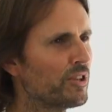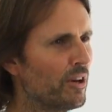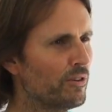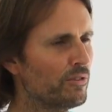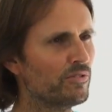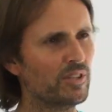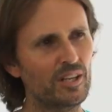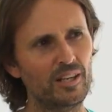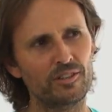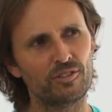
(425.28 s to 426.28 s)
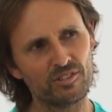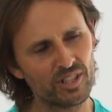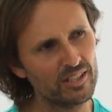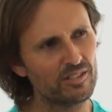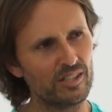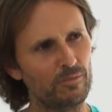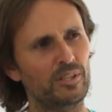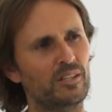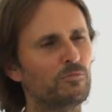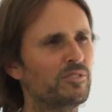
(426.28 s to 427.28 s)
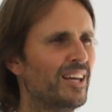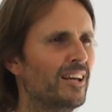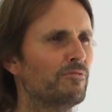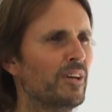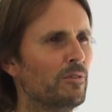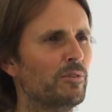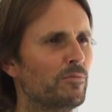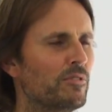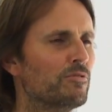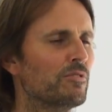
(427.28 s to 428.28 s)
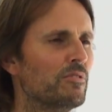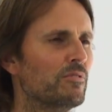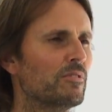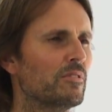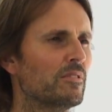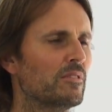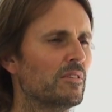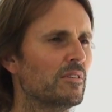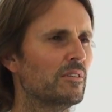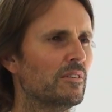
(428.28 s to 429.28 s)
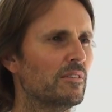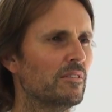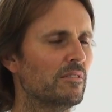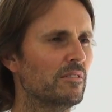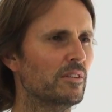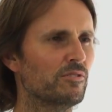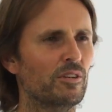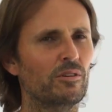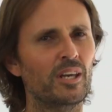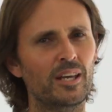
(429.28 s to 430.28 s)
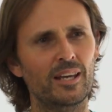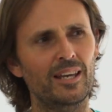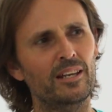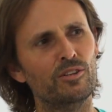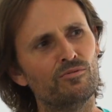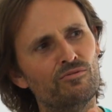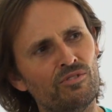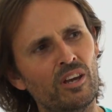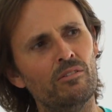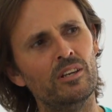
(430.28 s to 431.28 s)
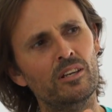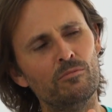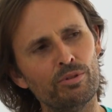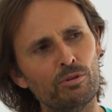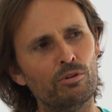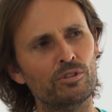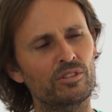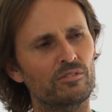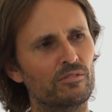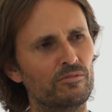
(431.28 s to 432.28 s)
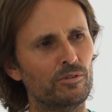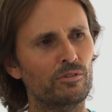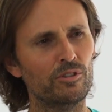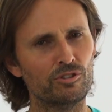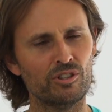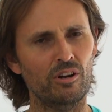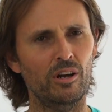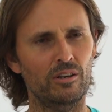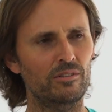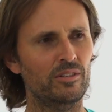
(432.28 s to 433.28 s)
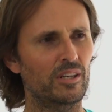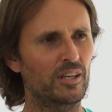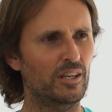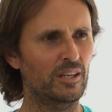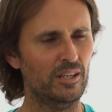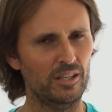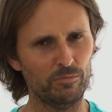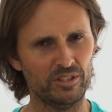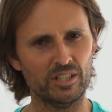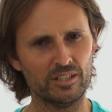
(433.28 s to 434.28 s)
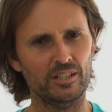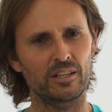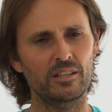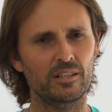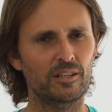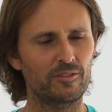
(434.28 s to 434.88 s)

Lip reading: chose to teach something that was out of harmony with the truth. Right. So it is very important for the child, in particular,